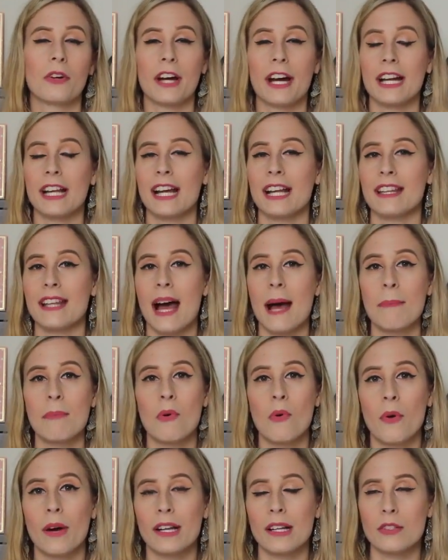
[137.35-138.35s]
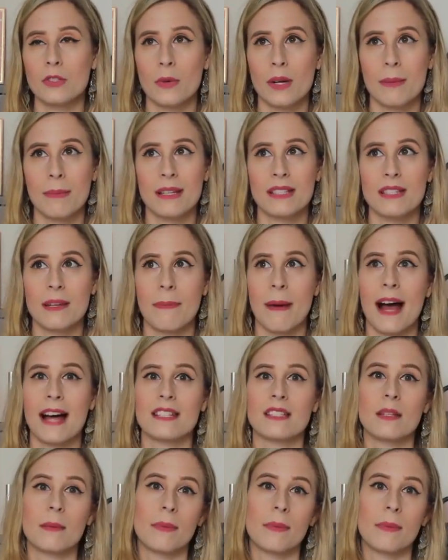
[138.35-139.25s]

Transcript: Granted, at that point, 20 minutes had passed,